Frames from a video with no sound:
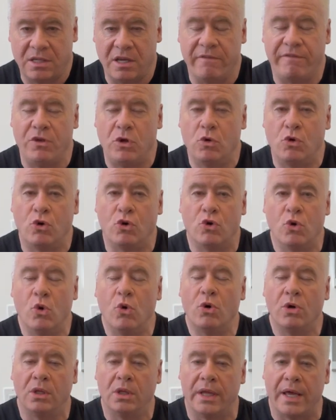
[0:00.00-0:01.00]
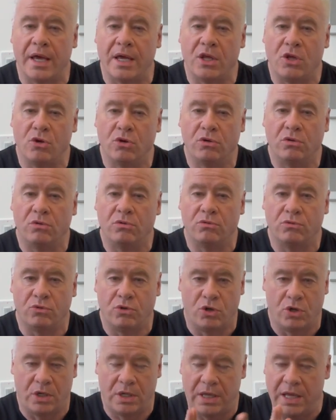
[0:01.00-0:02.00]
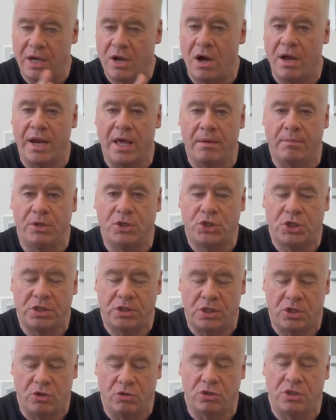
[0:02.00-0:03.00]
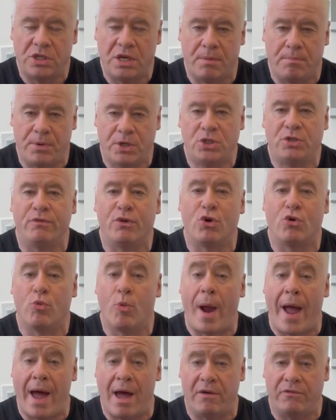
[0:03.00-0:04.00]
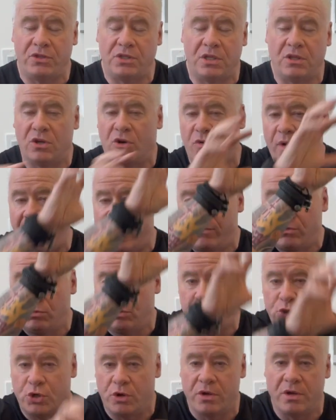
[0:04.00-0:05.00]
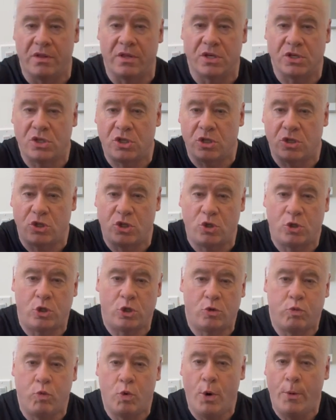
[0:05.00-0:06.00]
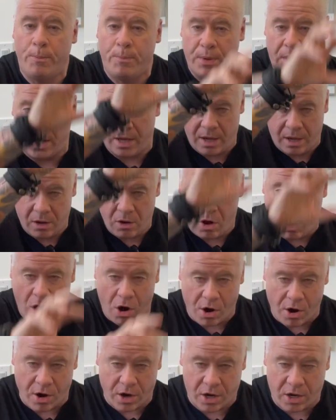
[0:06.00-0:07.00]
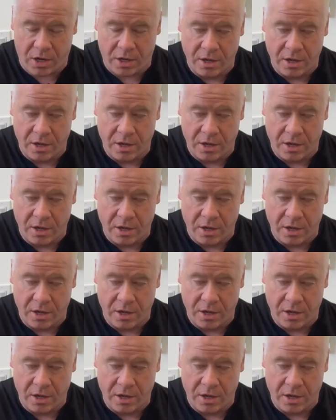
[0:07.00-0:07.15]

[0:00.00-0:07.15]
If you Google it, you'll click on images and you'll see a bunch of graphs, and the graphs will show you this swooping arc.